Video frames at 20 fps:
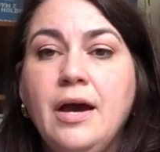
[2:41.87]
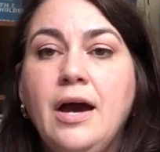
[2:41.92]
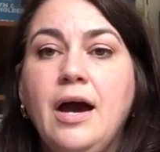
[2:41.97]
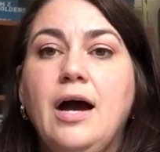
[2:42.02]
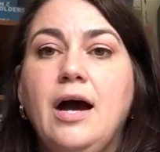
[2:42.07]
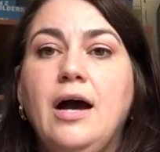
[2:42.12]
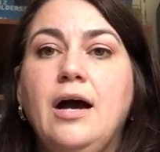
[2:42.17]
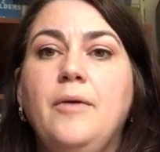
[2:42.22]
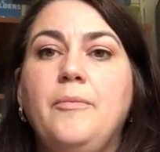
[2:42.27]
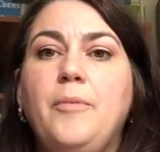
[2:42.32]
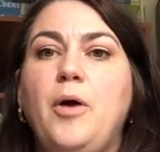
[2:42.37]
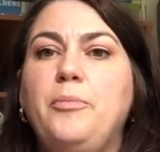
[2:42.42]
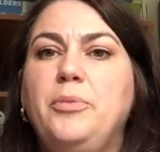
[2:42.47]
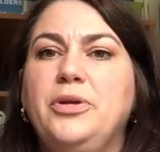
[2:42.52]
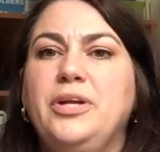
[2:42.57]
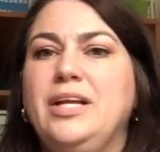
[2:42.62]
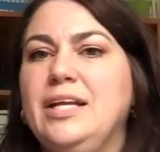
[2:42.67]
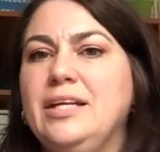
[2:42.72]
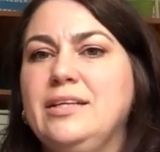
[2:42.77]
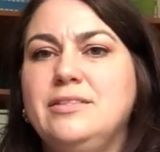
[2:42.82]
I'll put a
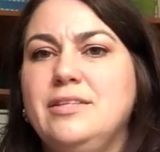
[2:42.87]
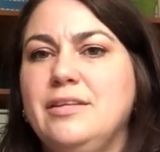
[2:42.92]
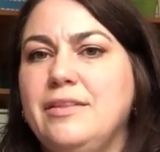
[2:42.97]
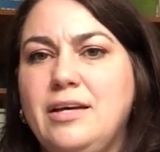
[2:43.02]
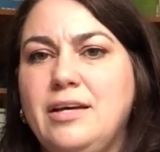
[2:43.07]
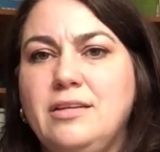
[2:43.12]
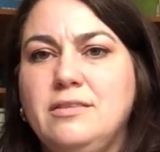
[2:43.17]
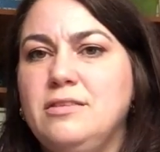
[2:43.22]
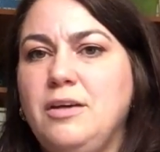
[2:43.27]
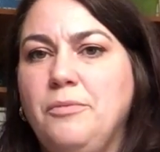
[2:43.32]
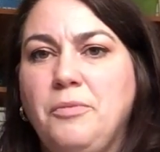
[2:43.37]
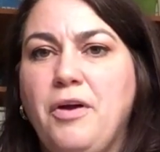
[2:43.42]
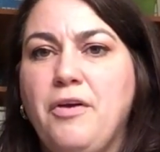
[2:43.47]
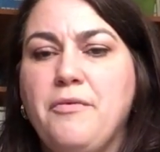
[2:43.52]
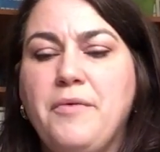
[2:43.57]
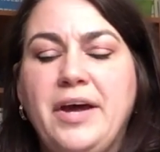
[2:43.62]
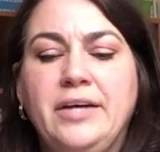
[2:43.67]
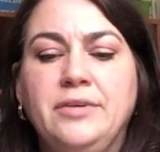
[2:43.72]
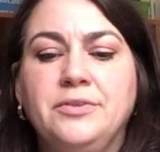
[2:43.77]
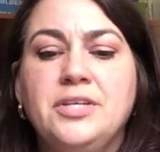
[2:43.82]
link to that somewhere
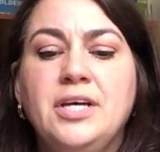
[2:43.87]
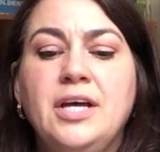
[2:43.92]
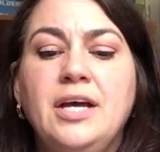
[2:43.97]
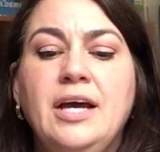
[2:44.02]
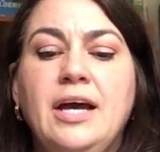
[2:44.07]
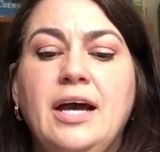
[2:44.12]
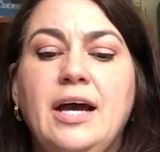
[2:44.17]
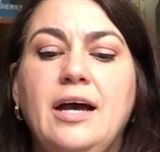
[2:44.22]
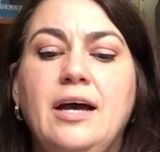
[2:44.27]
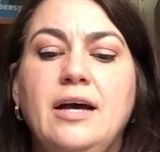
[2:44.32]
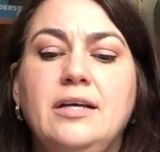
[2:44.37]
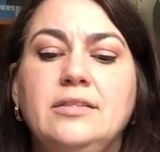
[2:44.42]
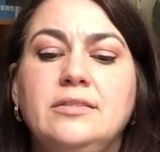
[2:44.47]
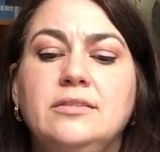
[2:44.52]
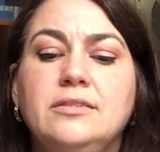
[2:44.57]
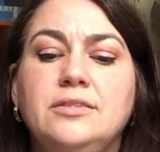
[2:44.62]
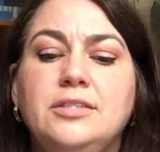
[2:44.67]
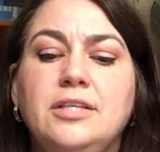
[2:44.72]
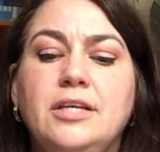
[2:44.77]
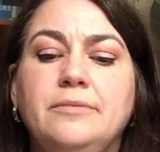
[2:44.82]
around.
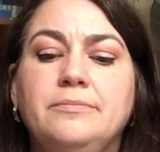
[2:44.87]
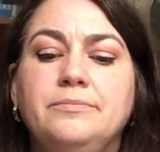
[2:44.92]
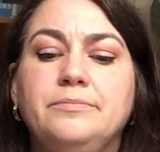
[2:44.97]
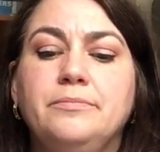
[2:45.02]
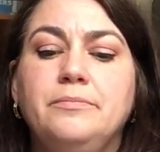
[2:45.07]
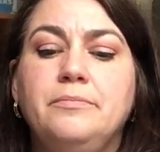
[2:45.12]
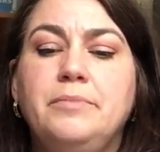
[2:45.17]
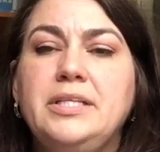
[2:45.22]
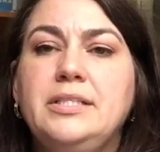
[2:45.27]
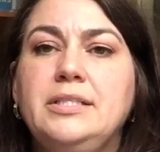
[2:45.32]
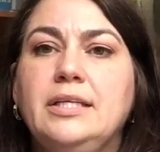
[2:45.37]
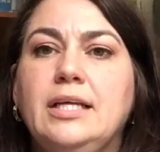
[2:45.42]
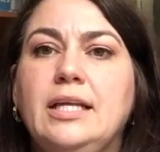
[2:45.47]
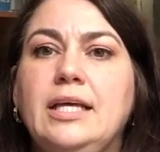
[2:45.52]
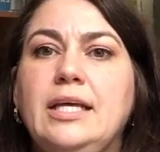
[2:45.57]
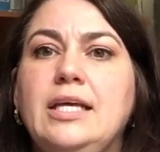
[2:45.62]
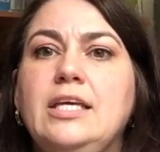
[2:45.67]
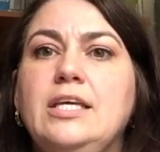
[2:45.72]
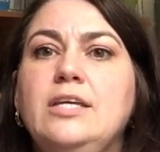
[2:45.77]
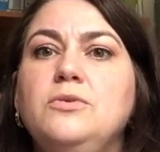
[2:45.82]
And
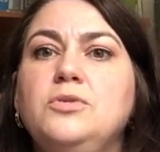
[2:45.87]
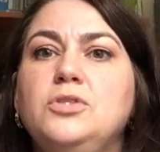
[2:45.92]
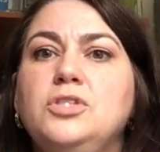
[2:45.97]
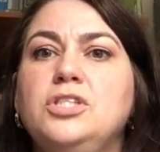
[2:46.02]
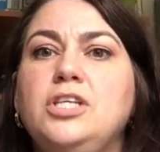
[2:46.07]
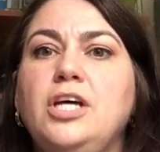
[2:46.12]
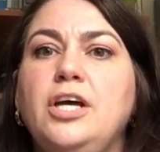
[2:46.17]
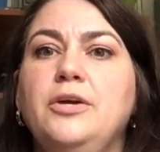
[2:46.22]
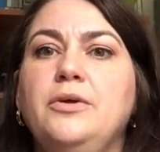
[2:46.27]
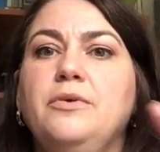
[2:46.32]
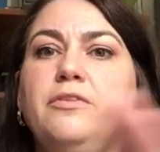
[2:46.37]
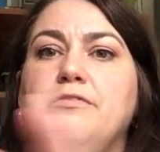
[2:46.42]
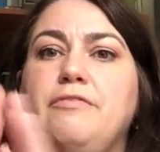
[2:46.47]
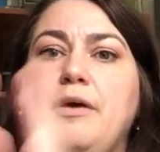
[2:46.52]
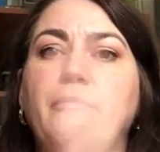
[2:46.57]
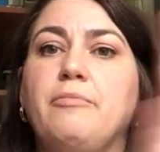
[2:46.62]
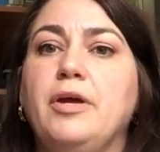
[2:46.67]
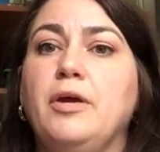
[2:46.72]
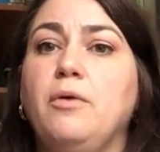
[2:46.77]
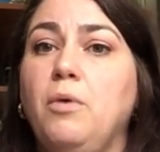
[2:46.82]
basically you sew the
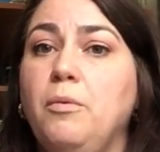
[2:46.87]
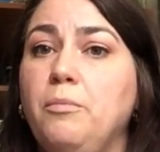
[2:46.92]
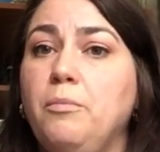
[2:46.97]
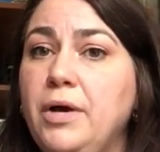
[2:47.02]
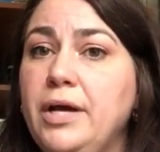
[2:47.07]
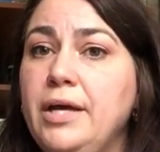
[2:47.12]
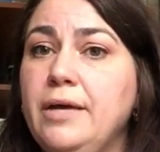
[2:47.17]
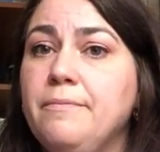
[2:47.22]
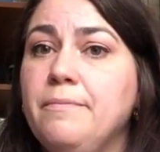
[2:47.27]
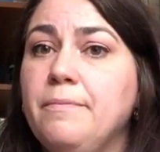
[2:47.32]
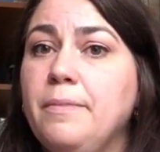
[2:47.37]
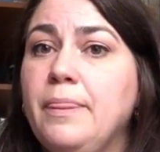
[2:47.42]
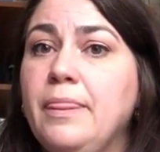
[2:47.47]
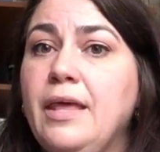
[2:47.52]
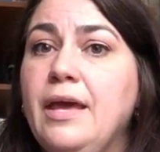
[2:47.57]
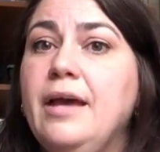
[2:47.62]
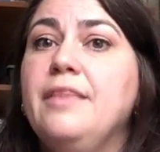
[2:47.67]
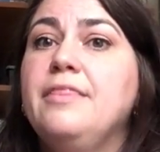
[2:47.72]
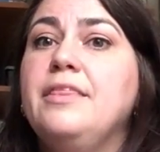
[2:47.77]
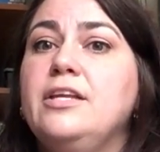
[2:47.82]
fabric one way,
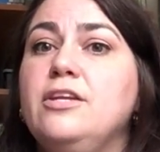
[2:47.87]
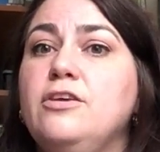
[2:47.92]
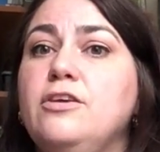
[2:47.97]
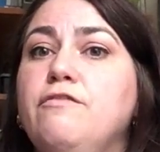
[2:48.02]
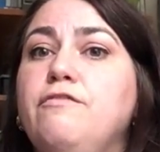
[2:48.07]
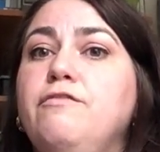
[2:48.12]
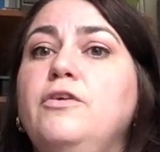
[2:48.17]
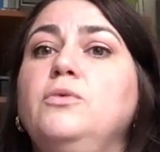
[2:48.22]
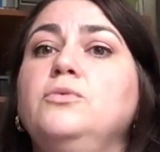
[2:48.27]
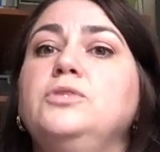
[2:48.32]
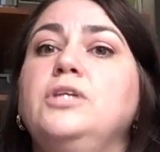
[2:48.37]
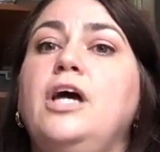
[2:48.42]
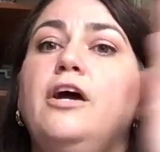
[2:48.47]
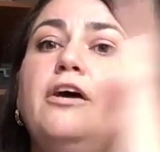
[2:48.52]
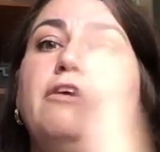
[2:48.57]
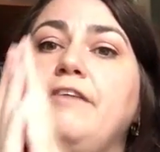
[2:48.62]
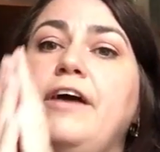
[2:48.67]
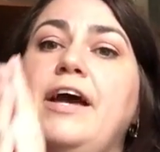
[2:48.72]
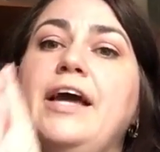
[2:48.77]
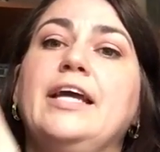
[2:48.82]
then you fold it
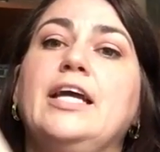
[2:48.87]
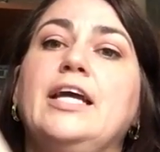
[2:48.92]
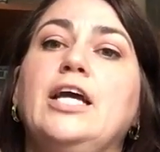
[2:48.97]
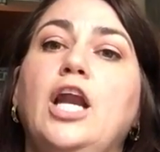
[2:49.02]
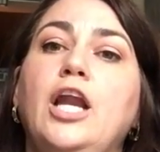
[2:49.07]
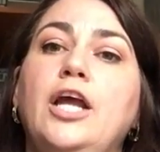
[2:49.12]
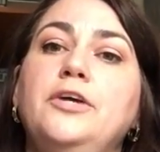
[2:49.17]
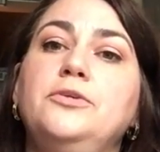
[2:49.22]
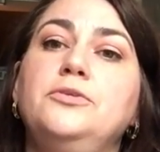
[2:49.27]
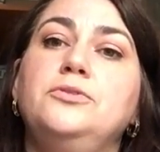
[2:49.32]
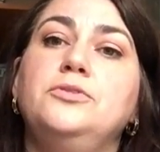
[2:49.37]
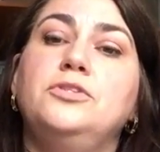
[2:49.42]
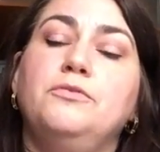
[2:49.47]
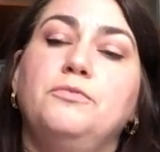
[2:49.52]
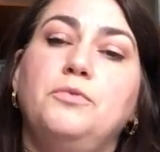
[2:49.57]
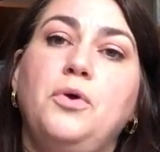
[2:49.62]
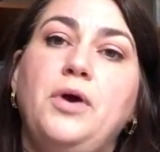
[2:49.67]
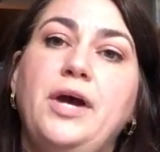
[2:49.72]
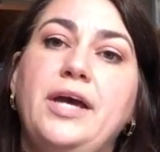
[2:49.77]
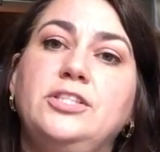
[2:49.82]
over and close the
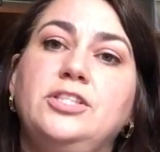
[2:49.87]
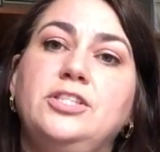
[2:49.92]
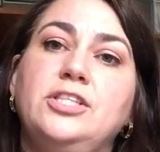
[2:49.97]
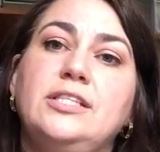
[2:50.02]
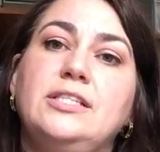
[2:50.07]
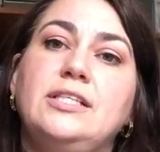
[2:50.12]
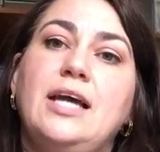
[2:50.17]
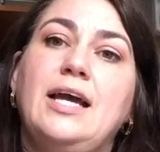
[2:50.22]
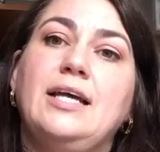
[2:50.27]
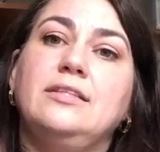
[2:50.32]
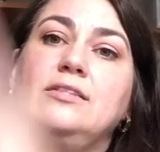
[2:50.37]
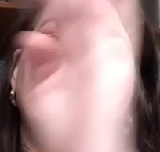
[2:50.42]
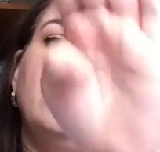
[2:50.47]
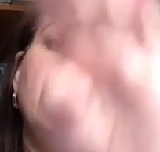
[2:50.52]
raw edges and